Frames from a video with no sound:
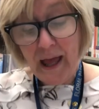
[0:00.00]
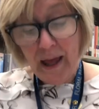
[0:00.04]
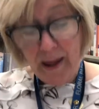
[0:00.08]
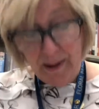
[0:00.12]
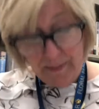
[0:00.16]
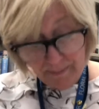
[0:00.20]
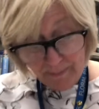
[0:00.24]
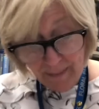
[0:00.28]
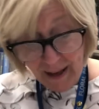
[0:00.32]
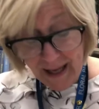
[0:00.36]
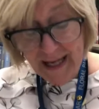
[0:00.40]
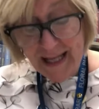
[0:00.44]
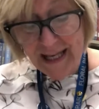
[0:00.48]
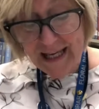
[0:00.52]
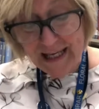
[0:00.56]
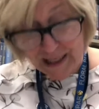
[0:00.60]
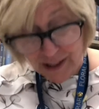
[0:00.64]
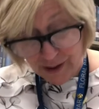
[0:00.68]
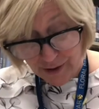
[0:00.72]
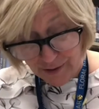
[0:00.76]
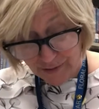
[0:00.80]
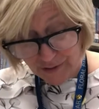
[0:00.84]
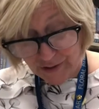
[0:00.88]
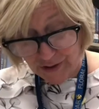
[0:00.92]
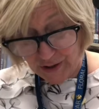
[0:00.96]
Many
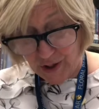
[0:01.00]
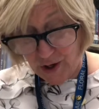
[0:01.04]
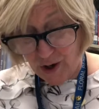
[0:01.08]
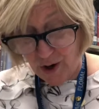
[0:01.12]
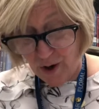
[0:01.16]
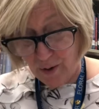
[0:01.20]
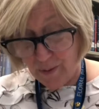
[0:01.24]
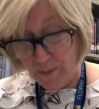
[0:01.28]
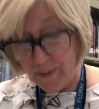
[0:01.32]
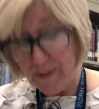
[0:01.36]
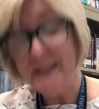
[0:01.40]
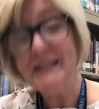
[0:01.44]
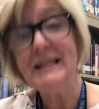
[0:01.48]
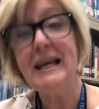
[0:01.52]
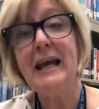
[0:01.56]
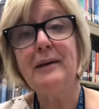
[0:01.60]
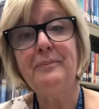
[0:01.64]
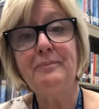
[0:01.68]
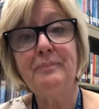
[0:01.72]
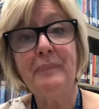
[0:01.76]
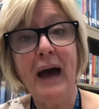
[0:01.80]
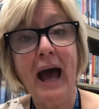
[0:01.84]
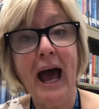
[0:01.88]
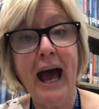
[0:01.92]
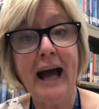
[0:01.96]
years ago, St.
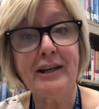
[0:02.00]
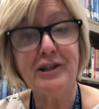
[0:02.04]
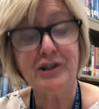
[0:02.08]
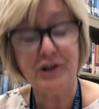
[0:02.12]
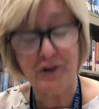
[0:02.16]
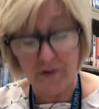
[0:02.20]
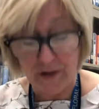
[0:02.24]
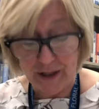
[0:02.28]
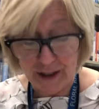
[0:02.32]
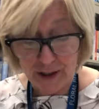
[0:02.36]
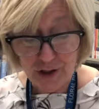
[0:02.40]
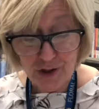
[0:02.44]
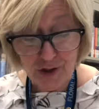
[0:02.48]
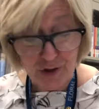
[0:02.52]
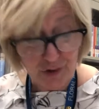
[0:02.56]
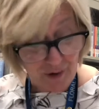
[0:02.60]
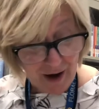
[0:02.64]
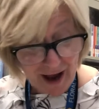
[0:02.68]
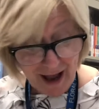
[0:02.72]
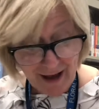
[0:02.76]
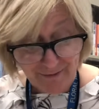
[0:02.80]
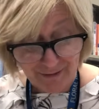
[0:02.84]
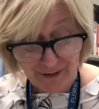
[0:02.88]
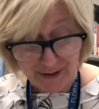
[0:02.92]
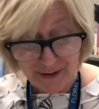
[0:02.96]
Patrick
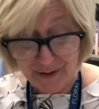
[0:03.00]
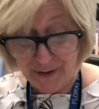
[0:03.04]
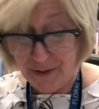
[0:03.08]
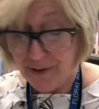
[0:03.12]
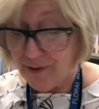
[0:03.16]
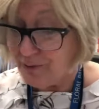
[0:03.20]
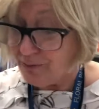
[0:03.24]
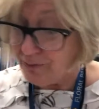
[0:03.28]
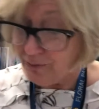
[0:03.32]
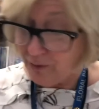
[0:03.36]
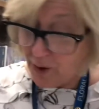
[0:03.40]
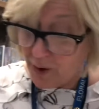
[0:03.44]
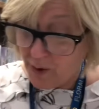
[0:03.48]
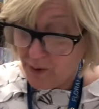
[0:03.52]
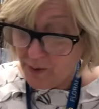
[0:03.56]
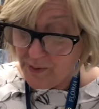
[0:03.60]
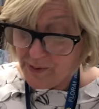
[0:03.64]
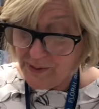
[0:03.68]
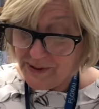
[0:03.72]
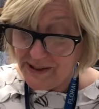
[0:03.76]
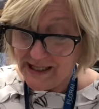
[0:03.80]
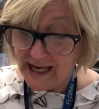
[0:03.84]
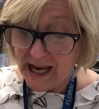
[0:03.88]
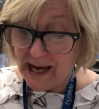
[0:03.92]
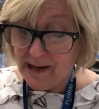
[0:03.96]
traveled the
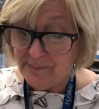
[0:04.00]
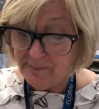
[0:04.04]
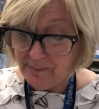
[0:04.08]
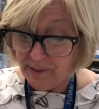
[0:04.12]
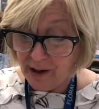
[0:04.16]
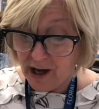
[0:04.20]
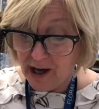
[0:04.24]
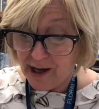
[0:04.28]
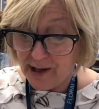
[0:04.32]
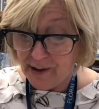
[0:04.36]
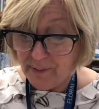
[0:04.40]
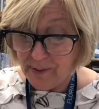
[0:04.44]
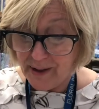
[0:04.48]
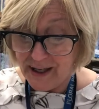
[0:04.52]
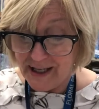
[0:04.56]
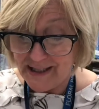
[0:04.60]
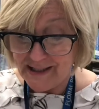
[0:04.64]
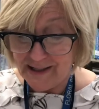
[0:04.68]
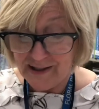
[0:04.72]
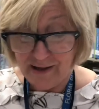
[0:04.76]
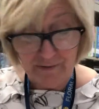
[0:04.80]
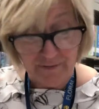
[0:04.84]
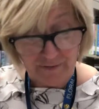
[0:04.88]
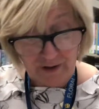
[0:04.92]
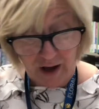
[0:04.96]
roads and byways
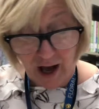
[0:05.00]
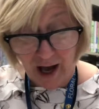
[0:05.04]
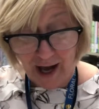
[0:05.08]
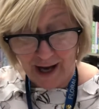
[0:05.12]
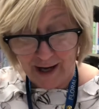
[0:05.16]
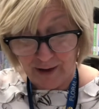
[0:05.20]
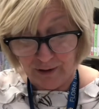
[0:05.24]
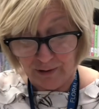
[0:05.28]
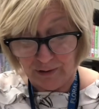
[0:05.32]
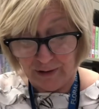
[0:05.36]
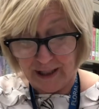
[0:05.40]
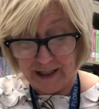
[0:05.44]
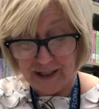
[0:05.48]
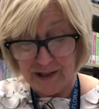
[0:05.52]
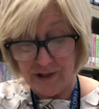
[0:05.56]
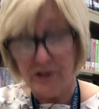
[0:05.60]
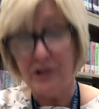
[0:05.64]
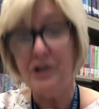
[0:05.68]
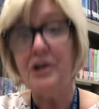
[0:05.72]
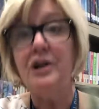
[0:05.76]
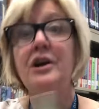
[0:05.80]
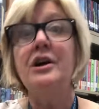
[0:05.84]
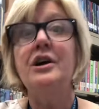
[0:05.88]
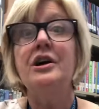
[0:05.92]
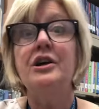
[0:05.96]
of Ireland,
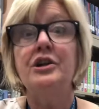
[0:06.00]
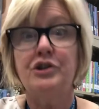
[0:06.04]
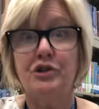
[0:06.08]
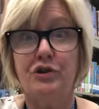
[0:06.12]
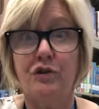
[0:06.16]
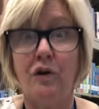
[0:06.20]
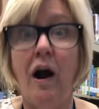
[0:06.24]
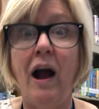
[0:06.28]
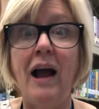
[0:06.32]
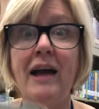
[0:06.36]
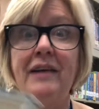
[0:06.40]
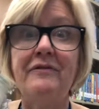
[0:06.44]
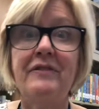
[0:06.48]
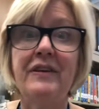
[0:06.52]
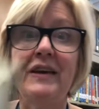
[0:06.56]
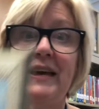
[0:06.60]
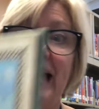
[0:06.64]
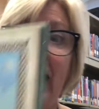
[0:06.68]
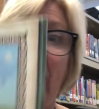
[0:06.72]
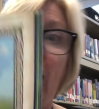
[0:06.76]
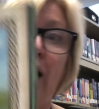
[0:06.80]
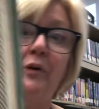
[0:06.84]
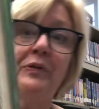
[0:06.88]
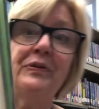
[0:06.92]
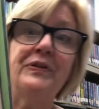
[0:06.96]
driving
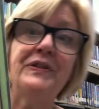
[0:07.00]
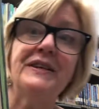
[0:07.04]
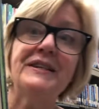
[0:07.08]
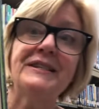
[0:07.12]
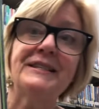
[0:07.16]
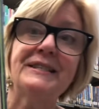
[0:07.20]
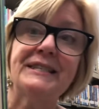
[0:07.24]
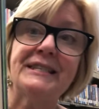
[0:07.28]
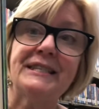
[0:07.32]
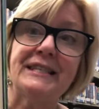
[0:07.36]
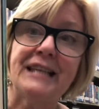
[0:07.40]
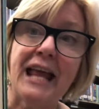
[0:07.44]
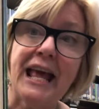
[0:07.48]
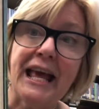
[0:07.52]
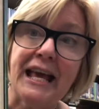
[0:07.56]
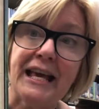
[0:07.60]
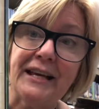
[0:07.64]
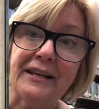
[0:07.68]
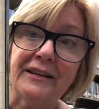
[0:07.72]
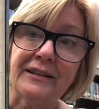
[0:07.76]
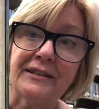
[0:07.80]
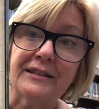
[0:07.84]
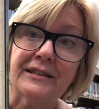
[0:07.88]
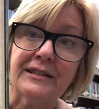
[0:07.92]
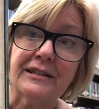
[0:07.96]
out the
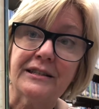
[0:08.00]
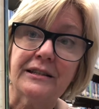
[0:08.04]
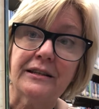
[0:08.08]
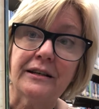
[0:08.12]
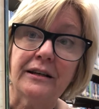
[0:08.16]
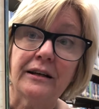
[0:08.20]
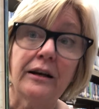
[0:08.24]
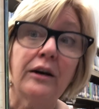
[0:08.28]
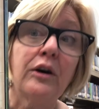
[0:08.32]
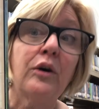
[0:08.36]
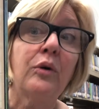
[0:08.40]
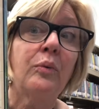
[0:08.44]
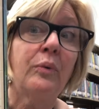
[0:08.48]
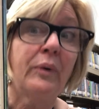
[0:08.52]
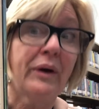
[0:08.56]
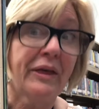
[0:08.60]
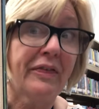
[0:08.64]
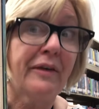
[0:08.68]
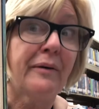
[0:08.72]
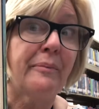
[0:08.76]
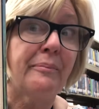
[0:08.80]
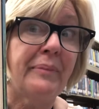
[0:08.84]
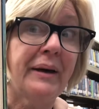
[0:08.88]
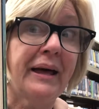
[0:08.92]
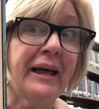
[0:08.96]
snakes with
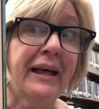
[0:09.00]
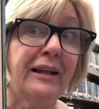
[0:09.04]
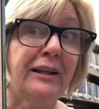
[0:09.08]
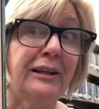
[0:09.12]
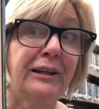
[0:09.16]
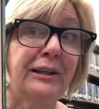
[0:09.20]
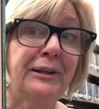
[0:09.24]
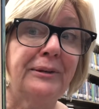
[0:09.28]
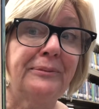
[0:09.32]
a bell.